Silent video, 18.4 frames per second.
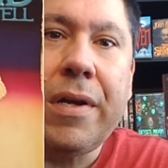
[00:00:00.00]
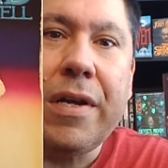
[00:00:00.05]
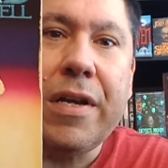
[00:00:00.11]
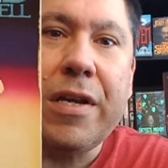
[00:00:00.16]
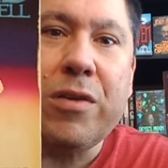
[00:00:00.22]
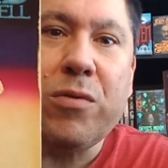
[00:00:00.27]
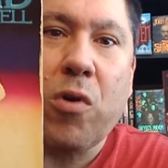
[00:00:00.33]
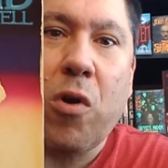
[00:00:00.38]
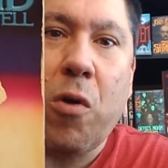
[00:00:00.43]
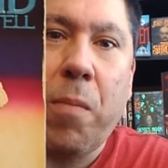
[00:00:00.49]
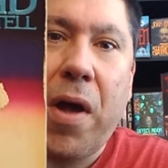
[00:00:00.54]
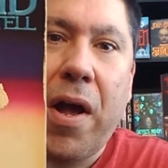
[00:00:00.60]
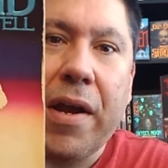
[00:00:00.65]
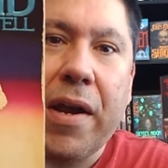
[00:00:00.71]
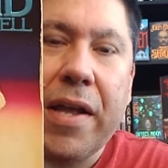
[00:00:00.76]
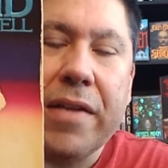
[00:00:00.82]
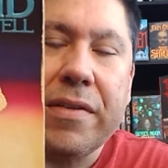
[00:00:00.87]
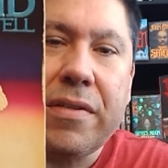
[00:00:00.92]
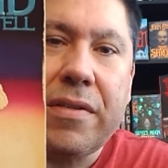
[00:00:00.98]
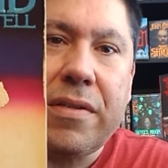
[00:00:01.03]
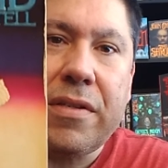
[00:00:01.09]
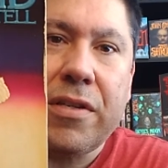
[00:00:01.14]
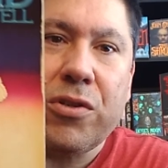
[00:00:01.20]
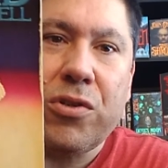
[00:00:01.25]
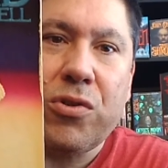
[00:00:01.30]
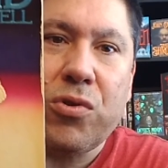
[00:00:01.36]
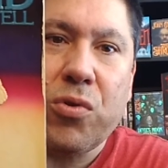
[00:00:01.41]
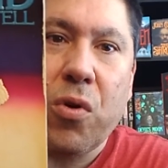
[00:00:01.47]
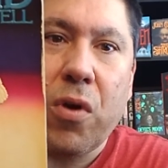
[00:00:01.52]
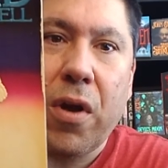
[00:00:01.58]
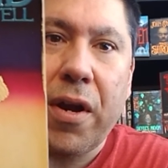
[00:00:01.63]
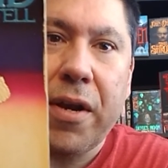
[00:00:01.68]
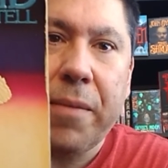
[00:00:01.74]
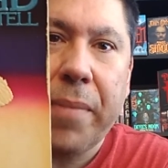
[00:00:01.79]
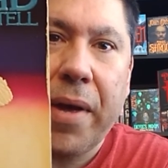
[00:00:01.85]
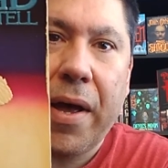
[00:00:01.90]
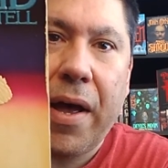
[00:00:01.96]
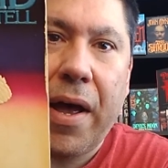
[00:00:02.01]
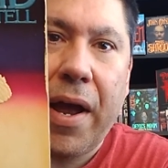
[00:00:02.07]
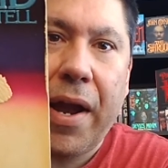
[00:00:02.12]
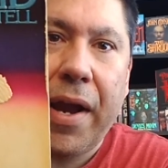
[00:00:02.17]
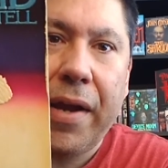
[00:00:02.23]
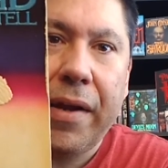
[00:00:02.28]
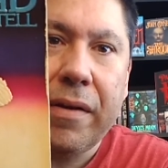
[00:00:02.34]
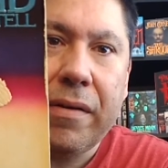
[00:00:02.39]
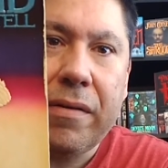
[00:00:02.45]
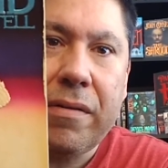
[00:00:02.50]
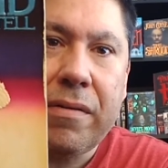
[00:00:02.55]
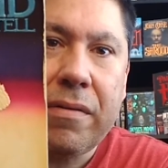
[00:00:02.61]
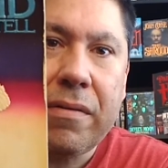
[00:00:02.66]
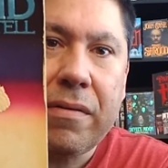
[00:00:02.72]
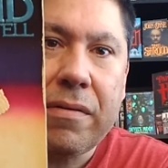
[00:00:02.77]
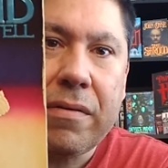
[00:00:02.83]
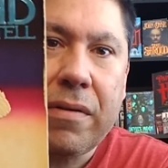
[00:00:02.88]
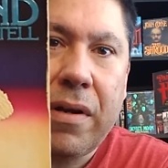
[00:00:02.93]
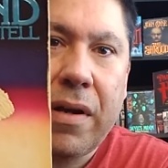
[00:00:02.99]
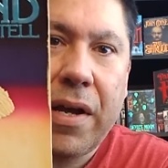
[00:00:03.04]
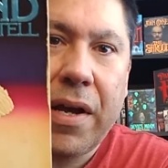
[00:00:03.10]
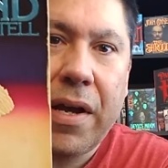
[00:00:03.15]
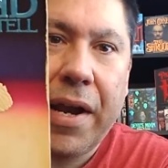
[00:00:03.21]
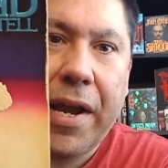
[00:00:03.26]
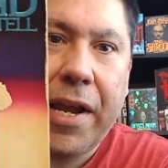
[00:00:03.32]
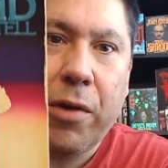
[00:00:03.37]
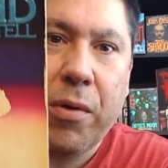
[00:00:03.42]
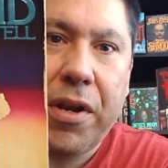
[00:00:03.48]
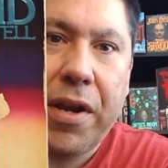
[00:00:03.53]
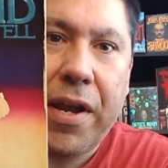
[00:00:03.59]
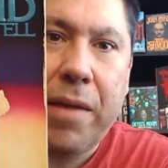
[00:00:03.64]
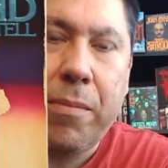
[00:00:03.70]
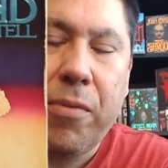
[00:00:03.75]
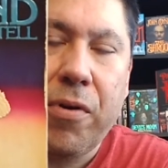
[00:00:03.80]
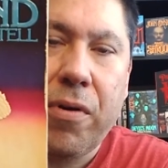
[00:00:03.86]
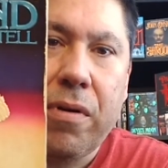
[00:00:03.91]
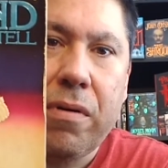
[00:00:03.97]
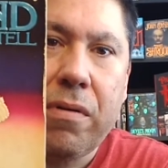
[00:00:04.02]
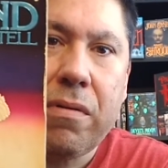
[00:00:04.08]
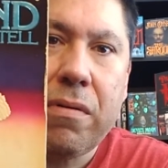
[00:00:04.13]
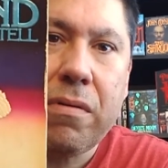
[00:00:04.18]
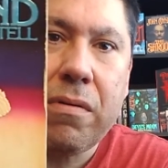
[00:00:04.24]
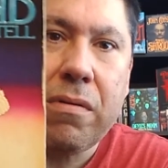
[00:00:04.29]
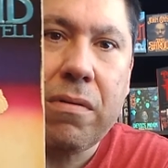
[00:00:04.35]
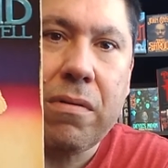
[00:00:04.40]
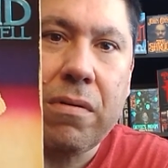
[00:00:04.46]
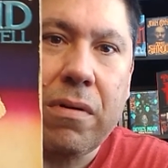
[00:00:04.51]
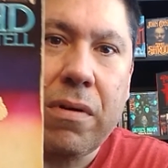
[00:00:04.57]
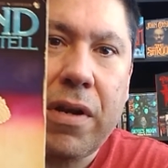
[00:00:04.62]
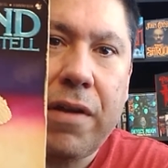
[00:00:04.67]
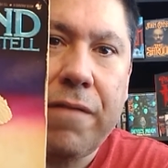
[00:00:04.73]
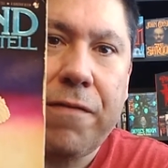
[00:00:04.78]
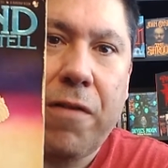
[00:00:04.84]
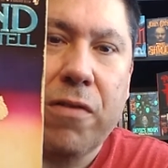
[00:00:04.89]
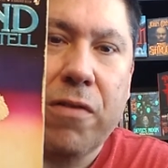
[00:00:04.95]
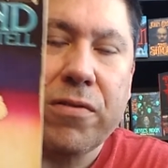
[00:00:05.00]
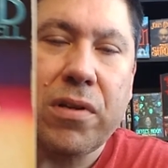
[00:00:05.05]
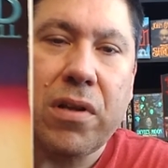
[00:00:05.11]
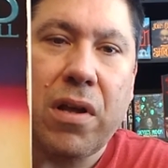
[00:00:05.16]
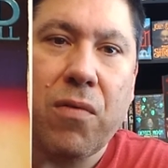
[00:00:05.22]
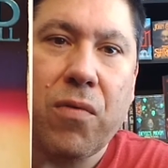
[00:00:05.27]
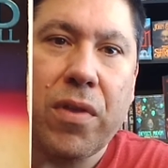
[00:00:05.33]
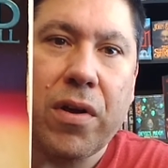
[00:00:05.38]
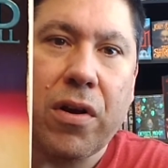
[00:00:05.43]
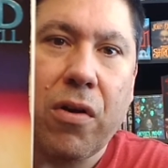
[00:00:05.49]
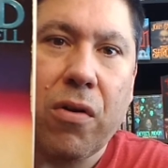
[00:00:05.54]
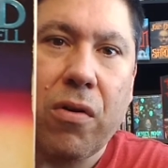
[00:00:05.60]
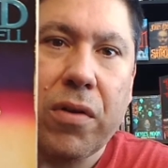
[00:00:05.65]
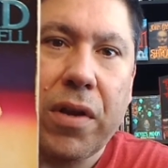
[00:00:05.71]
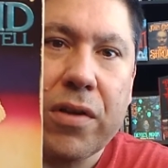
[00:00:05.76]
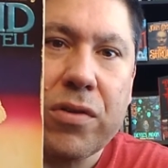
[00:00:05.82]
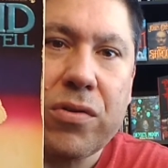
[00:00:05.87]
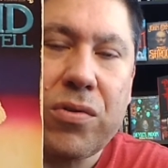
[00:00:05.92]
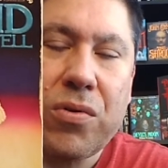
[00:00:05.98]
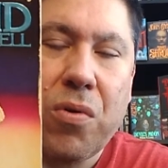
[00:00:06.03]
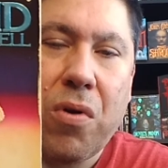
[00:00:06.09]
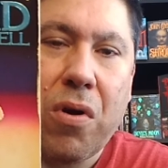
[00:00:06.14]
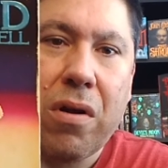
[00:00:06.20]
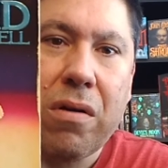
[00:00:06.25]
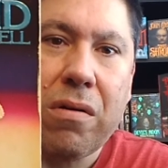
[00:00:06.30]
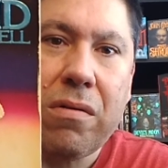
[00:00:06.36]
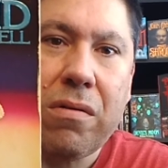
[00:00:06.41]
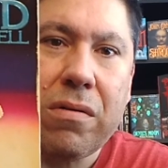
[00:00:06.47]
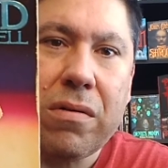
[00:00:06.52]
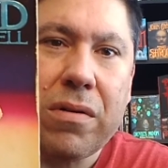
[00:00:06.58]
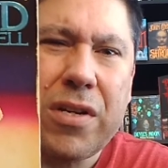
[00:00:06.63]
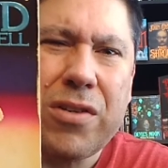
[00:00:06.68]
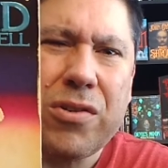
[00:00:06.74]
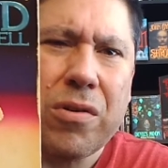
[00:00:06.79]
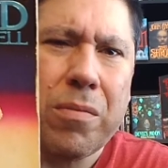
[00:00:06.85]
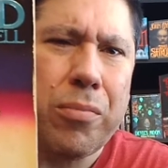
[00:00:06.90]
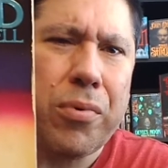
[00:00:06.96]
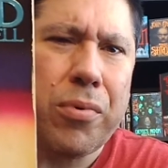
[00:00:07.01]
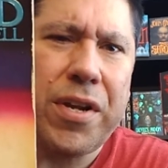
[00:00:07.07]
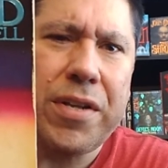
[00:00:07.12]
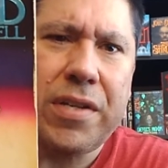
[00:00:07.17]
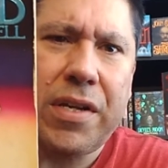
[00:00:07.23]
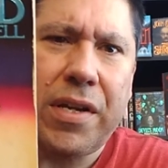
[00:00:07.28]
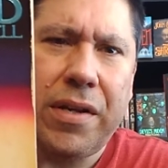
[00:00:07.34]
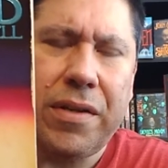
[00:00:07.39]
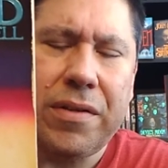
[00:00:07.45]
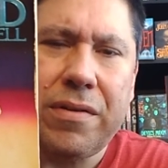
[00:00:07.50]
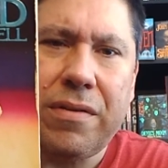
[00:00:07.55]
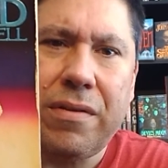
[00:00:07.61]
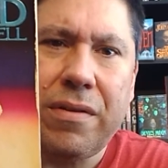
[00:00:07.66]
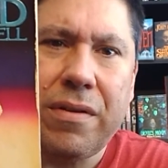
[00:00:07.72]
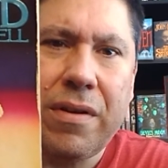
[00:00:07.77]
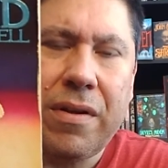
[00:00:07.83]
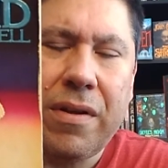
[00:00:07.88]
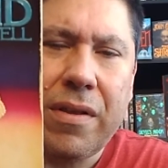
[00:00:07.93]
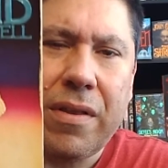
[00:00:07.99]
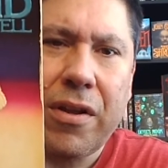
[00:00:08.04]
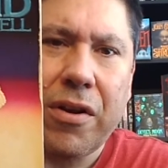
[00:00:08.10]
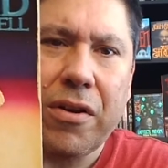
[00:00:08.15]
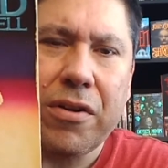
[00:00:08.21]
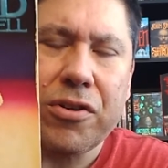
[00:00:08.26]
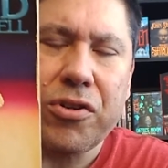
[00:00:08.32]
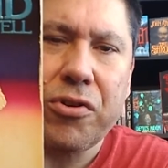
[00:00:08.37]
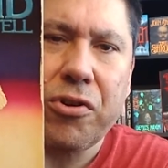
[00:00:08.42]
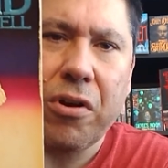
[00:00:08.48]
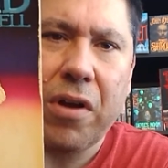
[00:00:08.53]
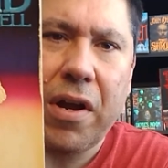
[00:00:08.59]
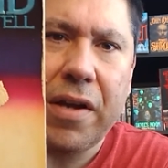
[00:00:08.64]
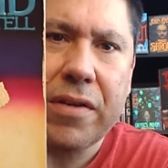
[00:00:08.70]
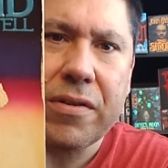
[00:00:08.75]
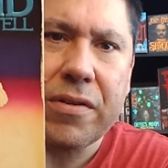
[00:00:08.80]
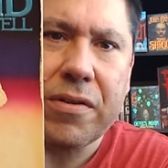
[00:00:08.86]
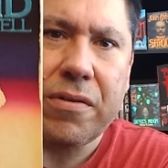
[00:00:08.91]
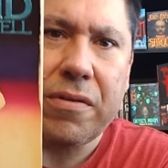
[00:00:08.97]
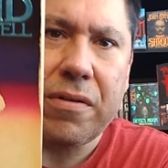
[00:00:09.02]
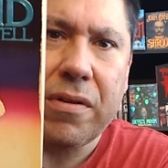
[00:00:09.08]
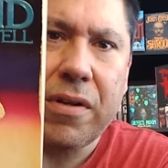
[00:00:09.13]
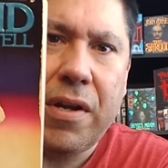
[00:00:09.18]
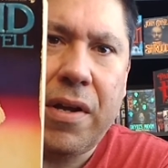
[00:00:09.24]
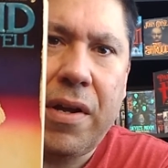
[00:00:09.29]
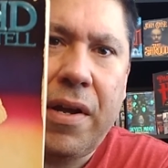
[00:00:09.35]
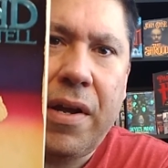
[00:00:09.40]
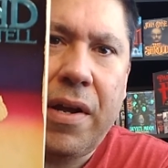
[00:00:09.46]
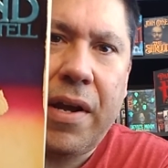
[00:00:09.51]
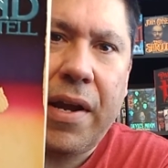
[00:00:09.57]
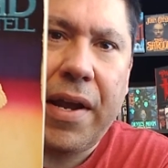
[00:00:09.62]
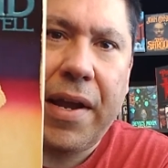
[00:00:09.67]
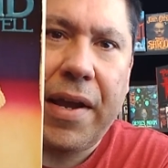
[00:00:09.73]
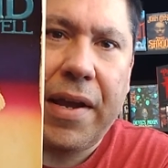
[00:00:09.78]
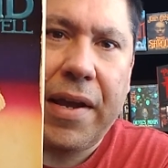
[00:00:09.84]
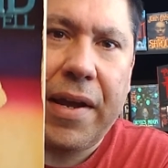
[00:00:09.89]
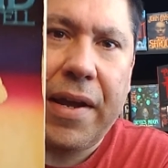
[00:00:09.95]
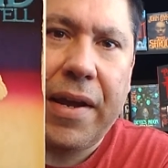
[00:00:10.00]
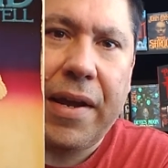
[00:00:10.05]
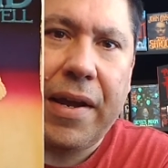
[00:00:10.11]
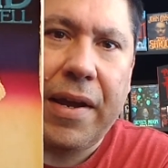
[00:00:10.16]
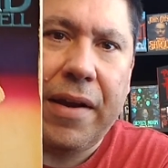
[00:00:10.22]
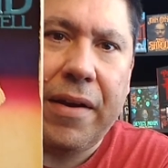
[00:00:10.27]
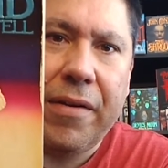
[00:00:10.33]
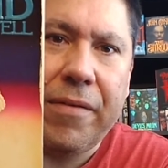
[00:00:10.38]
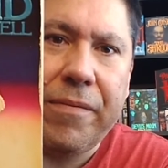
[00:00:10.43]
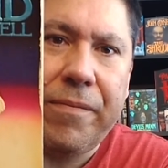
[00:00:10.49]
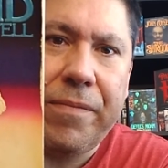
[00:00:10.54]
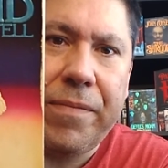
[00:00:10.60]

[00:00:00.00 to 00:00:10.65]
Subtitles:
His robot gets destroyed by an angry neighbor. He falls in love with a girl next door. These are preteens. They're in junior high school. And